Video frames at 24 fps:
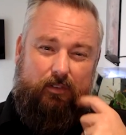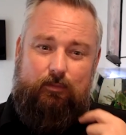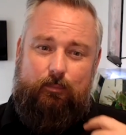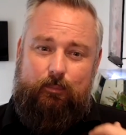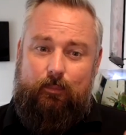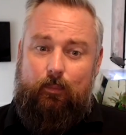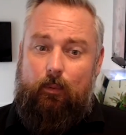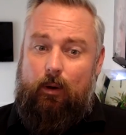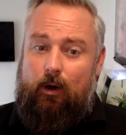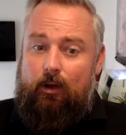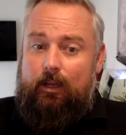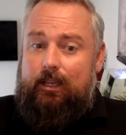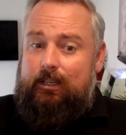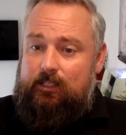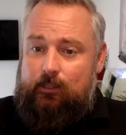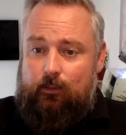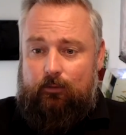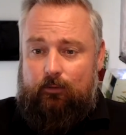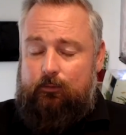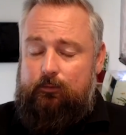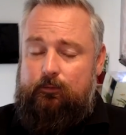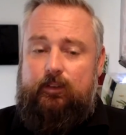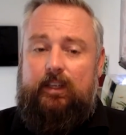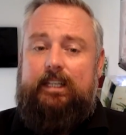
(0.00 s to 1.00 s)
of my
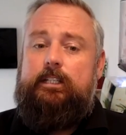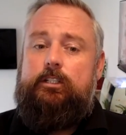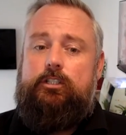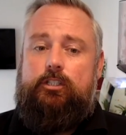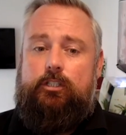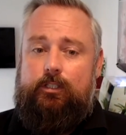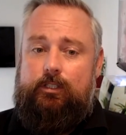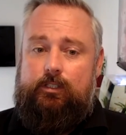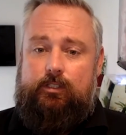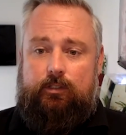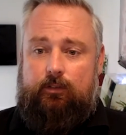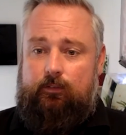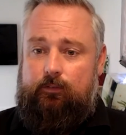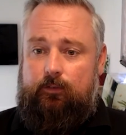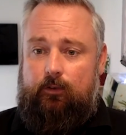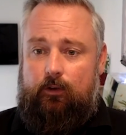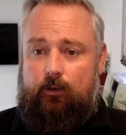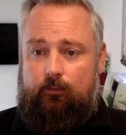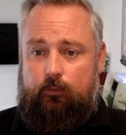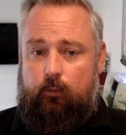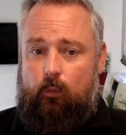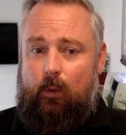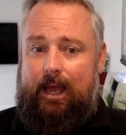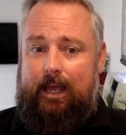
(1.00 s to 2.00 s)
sort of features
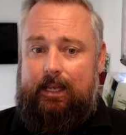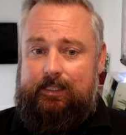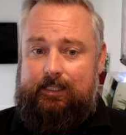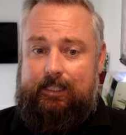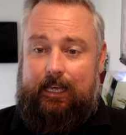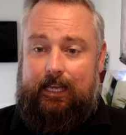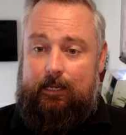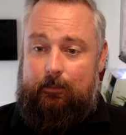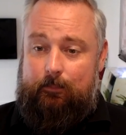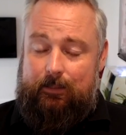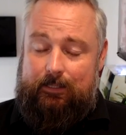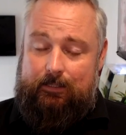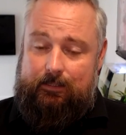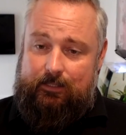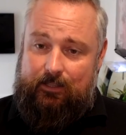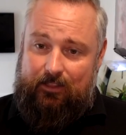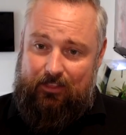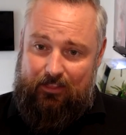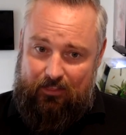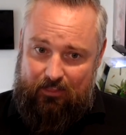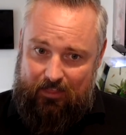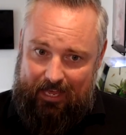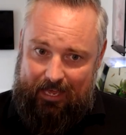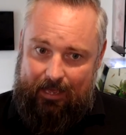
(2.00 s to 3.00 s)
of WhereScape is
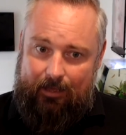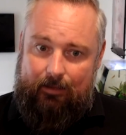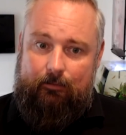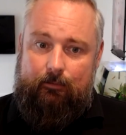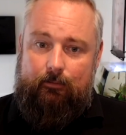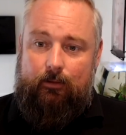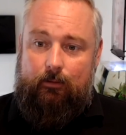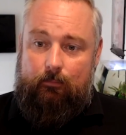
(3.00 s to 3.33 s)
that